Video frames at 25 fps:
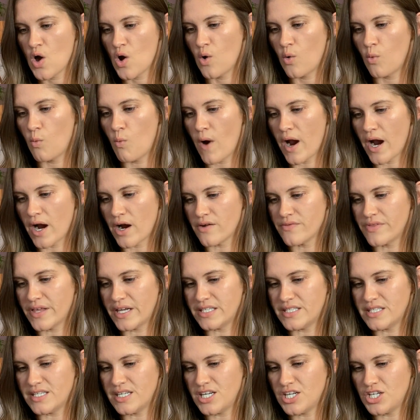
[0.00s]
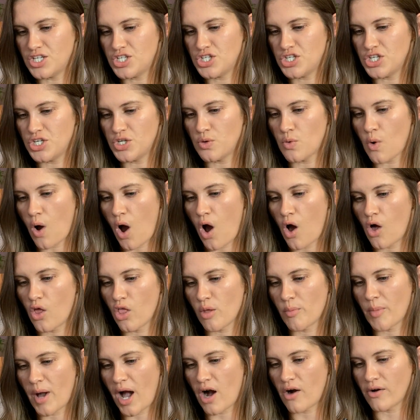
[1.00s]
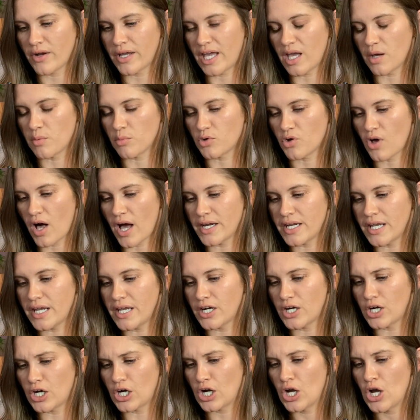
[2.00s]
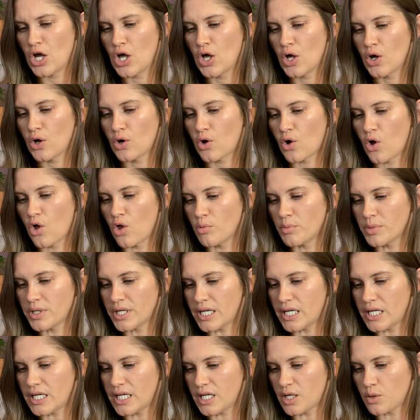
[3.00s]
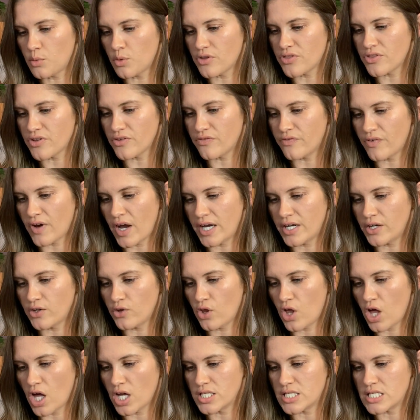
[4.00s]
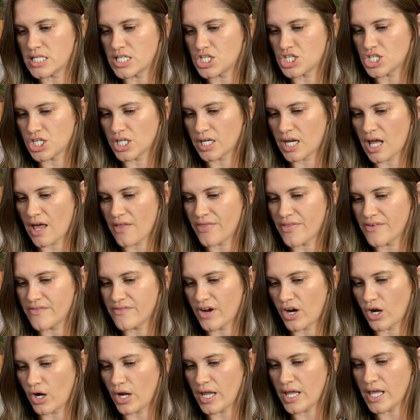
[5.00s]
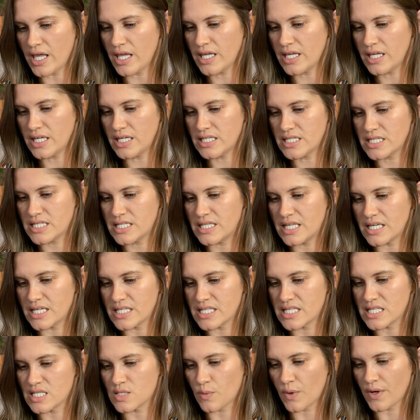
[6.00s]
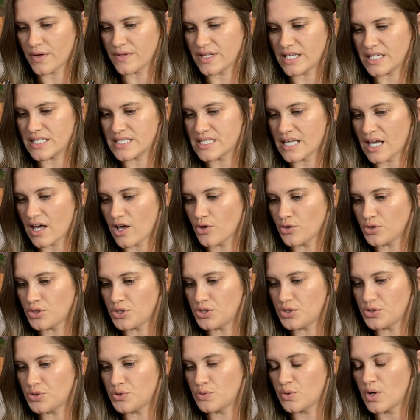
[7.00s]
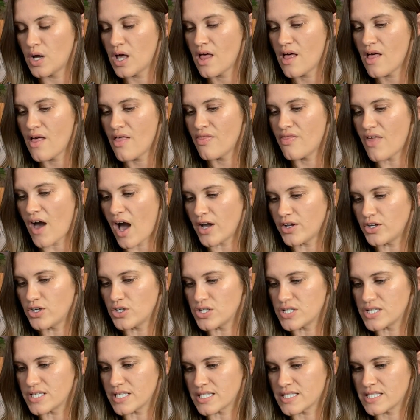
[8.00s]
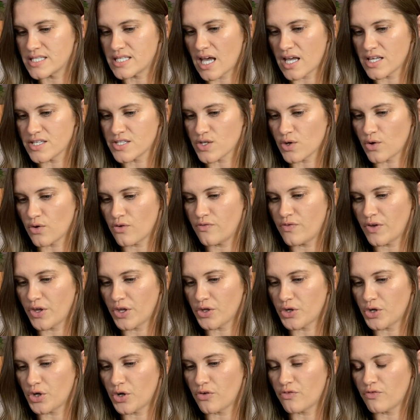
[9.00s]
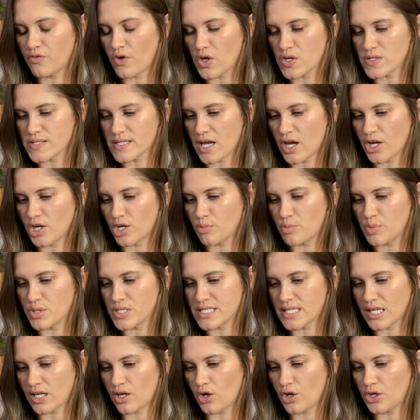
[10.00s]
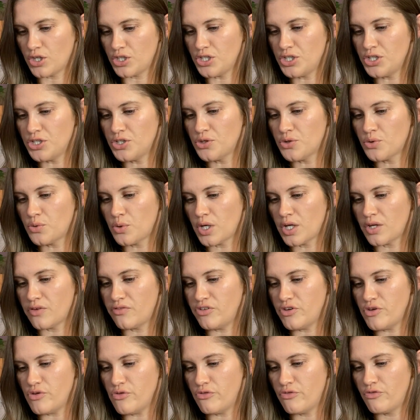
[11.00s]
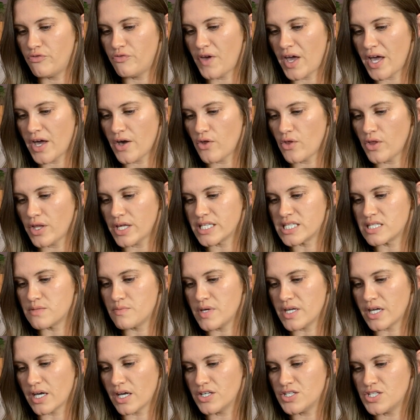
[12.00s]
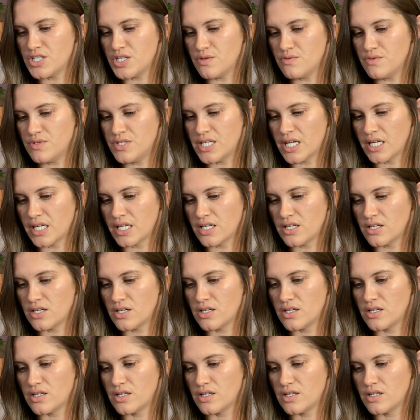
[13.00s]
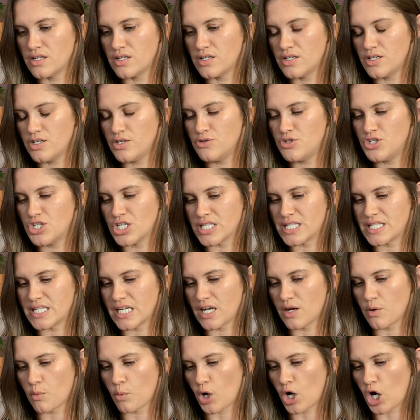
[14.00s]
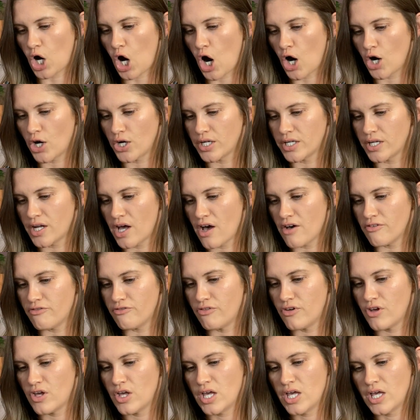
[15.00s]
where they teach you all about Camp Gladiator, culminating with the final audition at the very end. This is where they tell you that your success or failure falls 100% on you. If you fail, it's because you just didn't work hard enough.